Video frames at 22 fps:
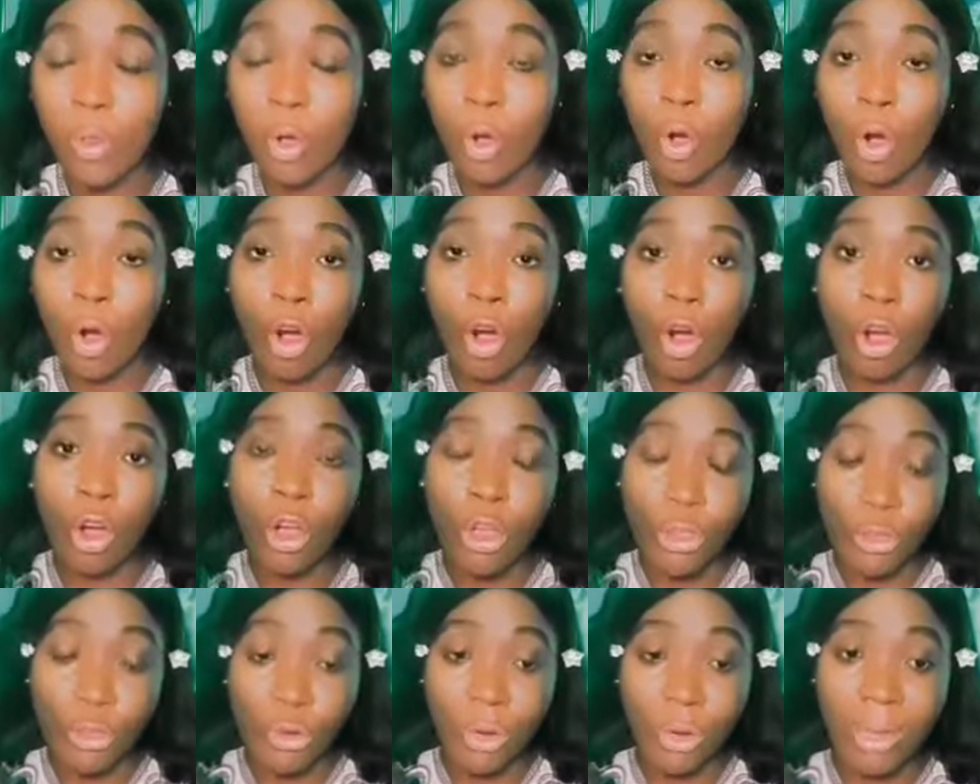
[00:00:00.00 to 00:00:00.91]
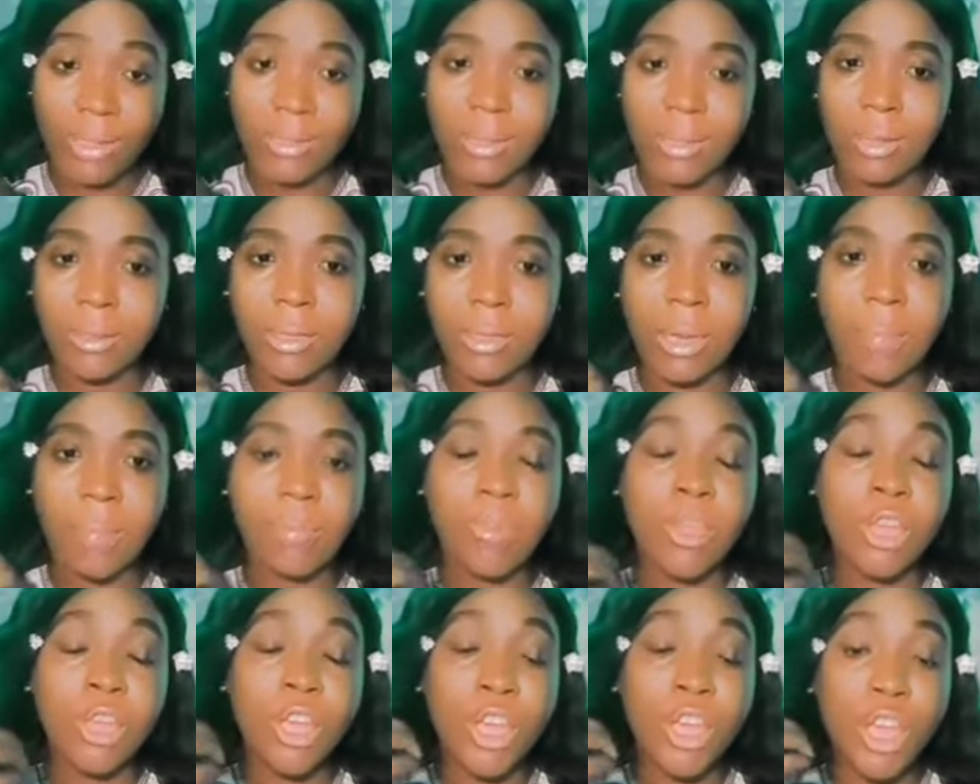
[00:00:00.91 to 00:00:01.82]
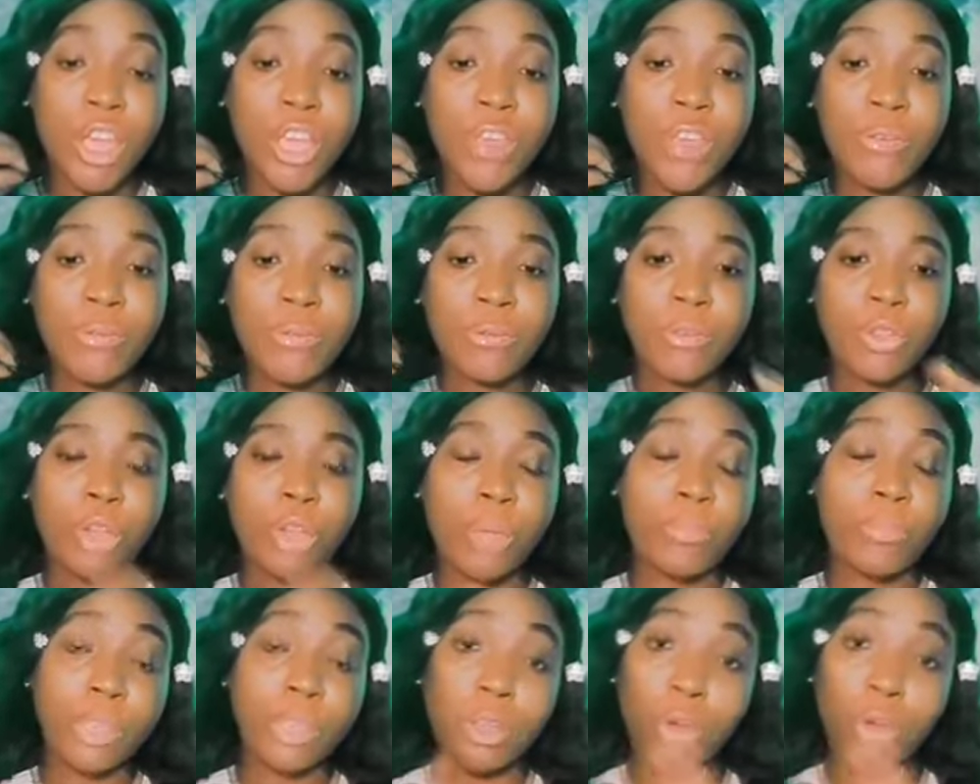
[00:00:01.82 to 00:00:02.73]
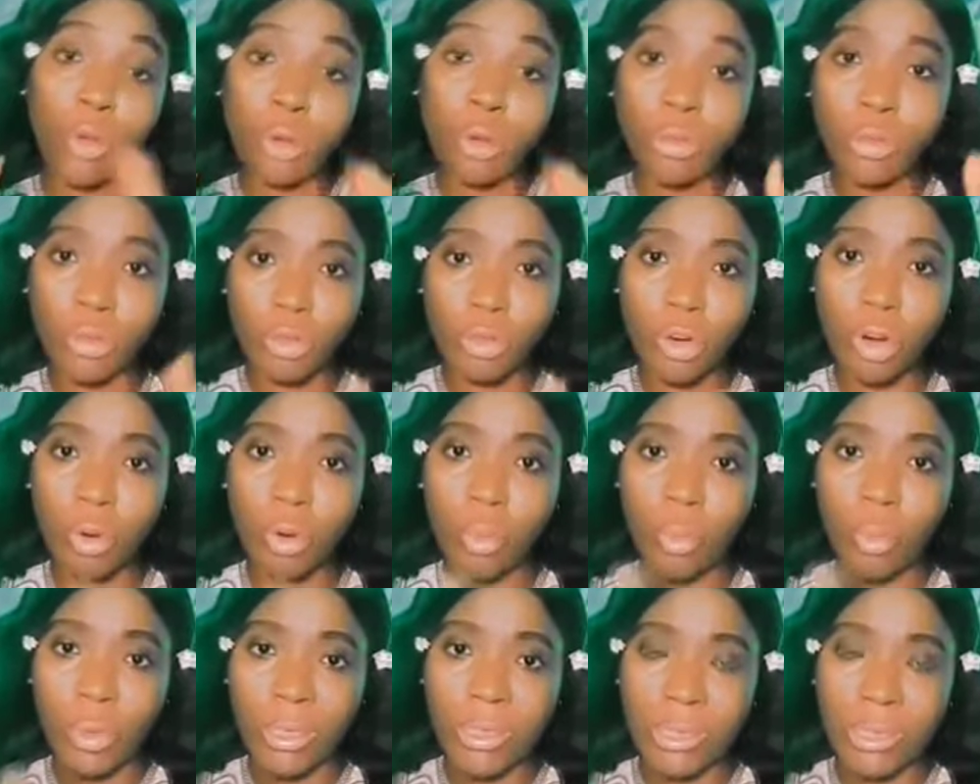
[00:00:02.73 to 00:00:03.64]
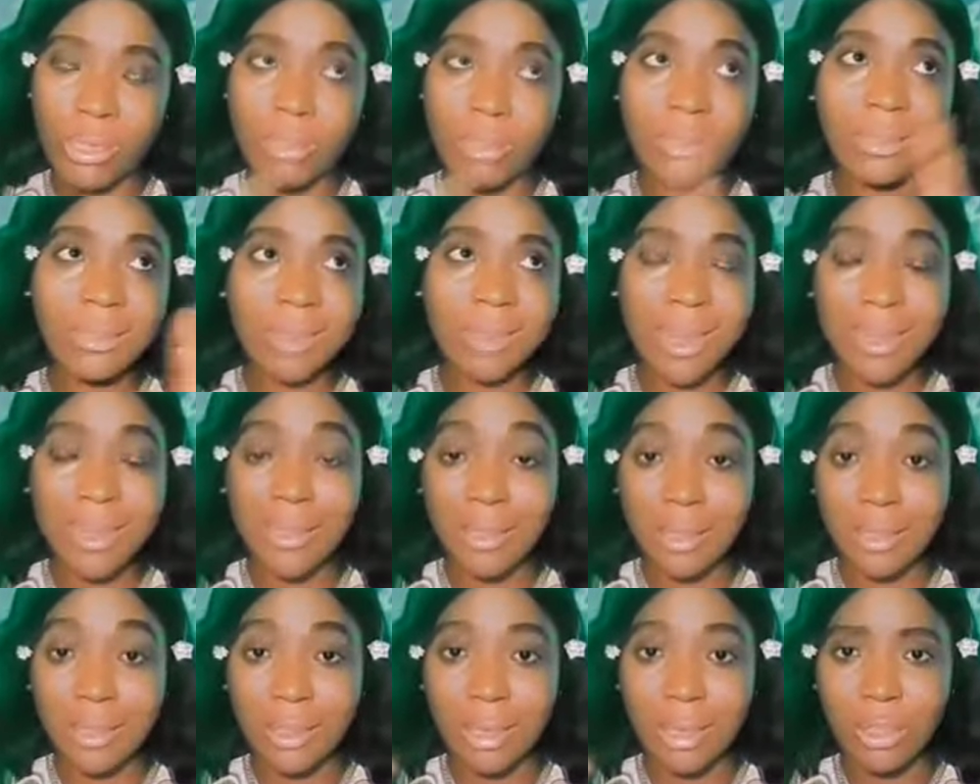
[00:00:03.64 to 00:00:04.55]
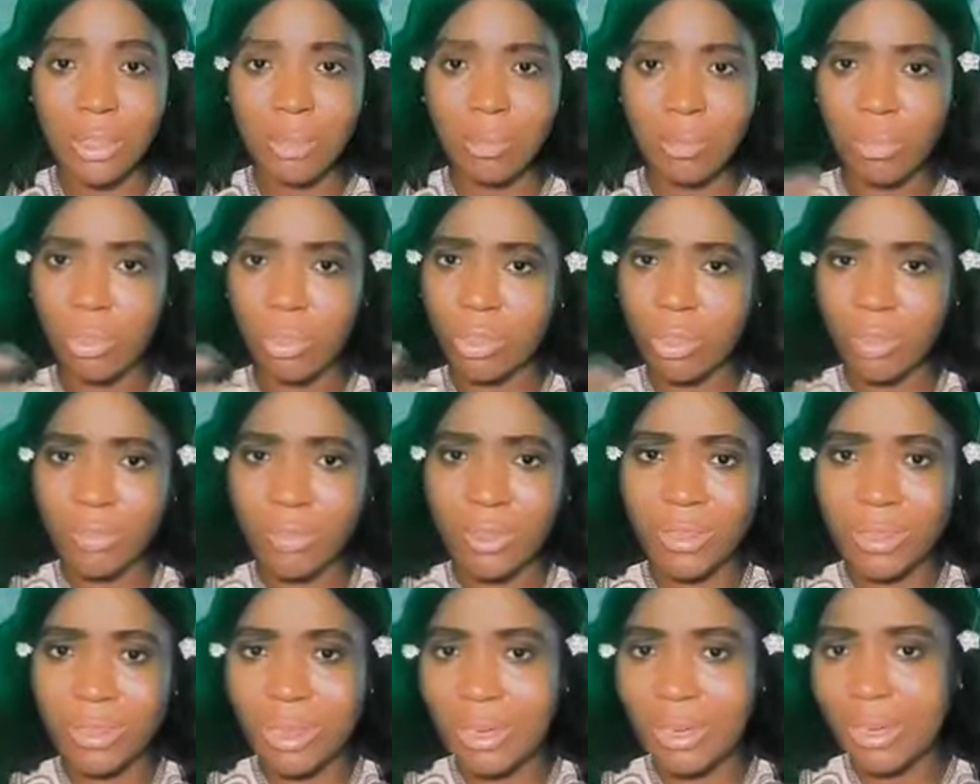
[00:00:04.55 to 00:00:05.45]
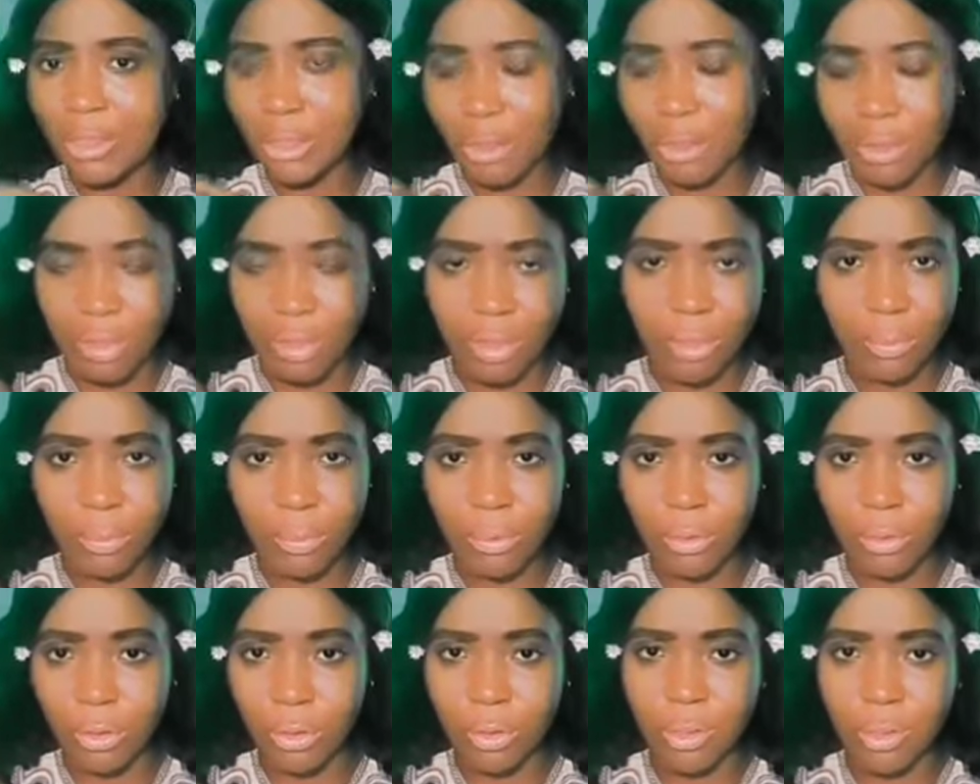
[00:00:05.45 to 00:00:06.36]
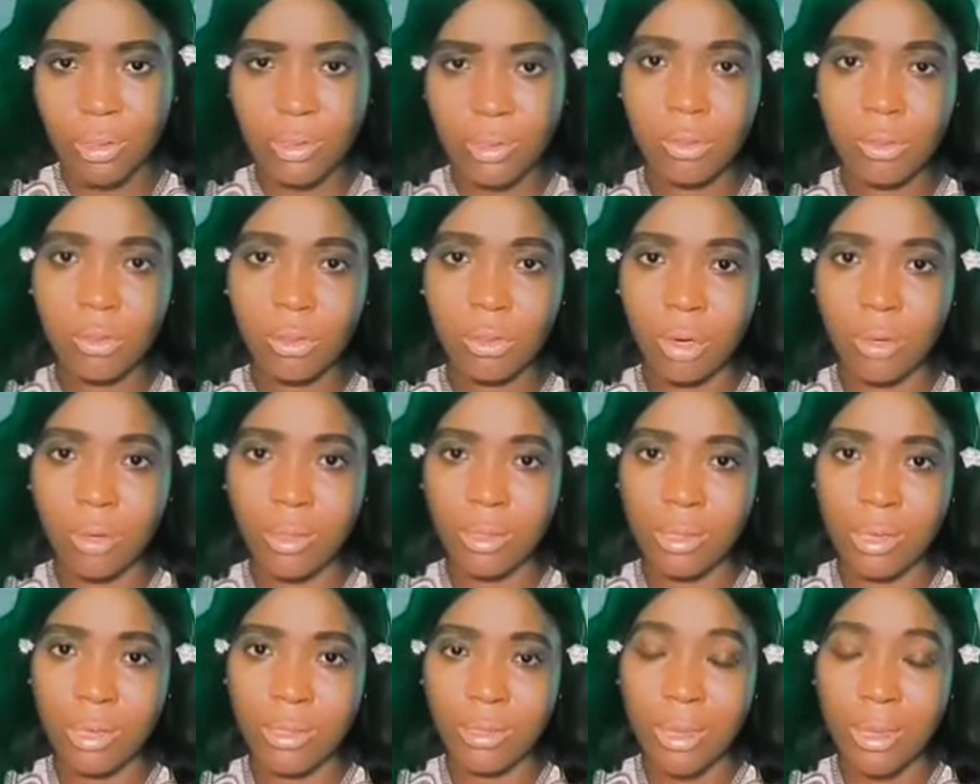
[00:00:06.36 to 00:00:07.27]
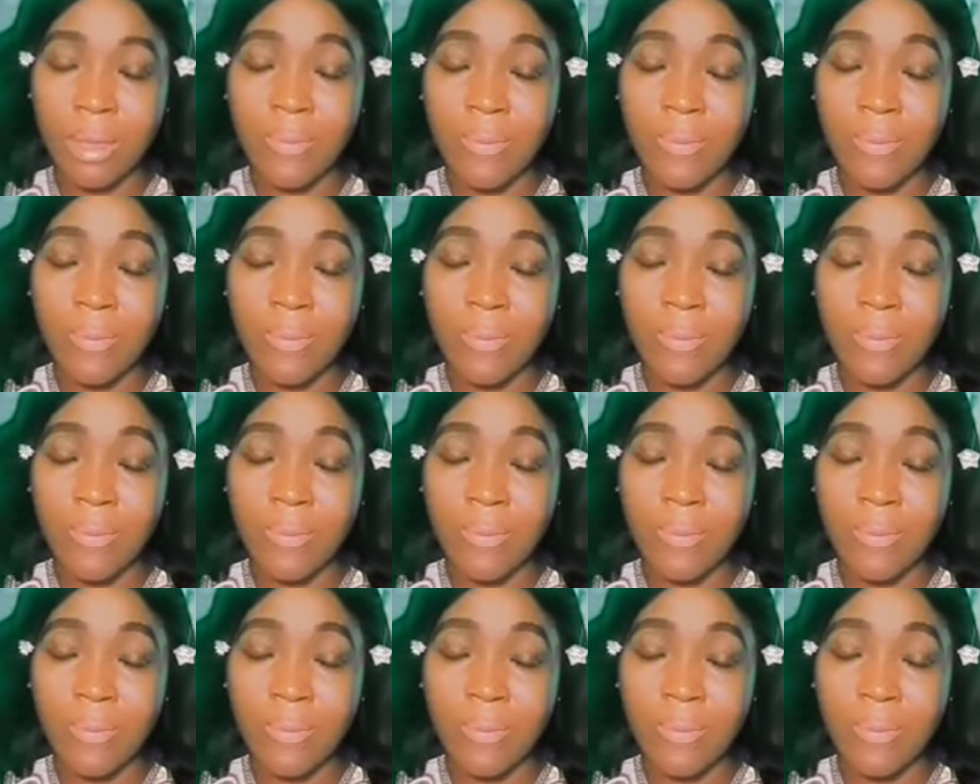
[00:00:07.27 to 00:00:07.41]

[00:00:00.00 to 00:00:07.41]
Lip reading: Or you can tell them, if something goes wrong within 90 days, most of these electronics products does that.